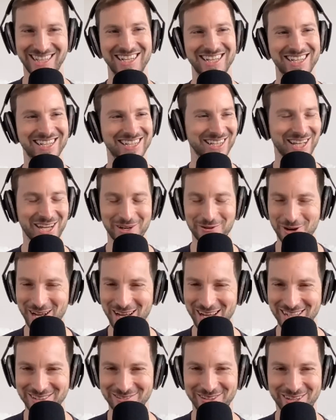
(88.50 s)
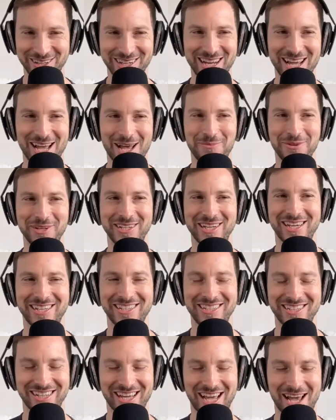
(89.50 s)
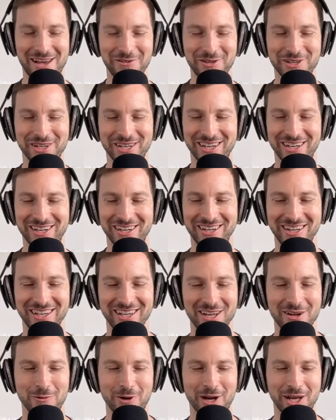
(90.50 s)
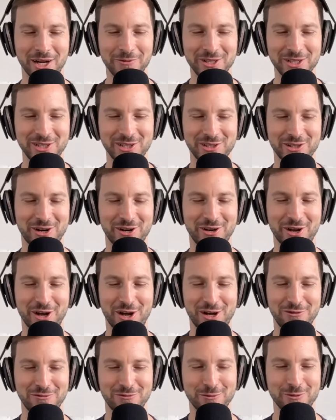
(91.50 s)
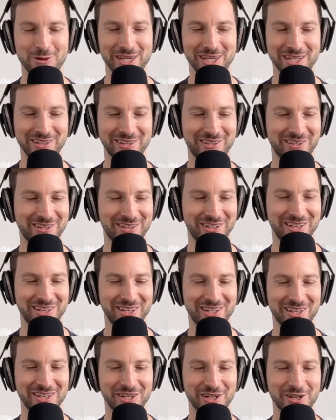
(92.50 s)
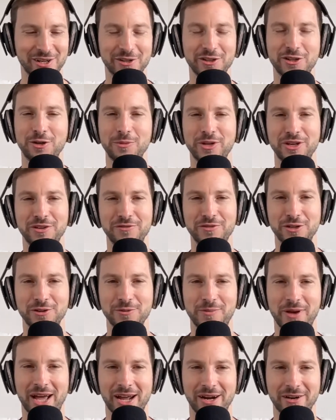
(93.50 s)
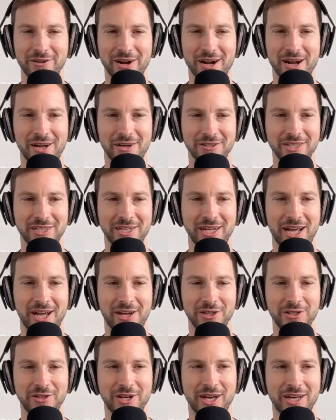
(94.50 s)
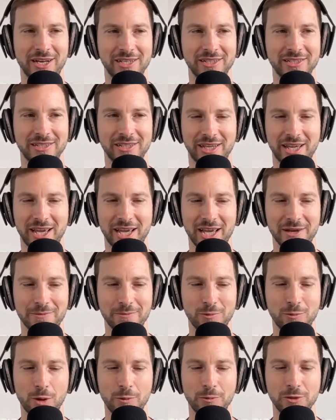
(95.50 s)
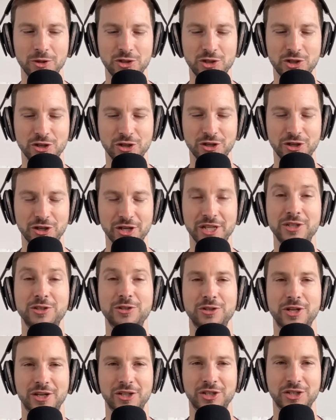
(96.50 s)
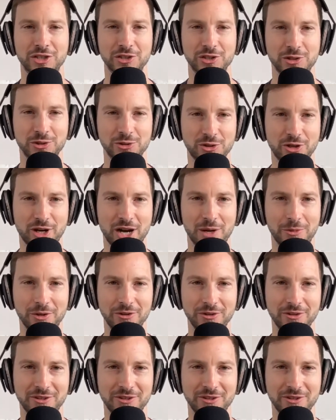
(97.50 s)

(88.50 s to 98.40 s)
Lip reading: Likewise. Very happy to have you here. Why don't we start off with a little bit of your background and how you got into the game. What was your introduction to Scrabble?